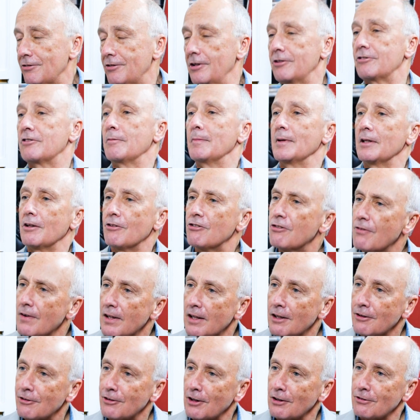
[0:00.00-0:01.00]
system and the
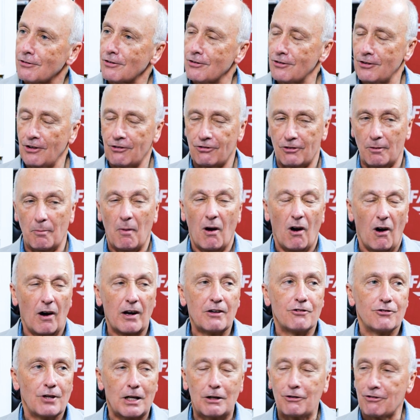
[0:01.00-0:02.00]
civilian justice system are
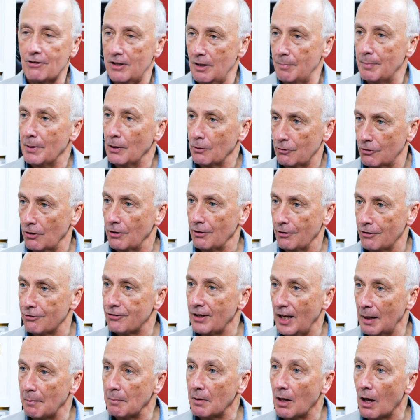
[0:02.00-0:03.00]
essentially built on the
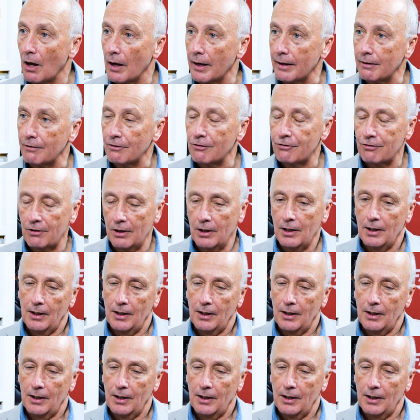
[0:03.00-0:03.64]
same lines.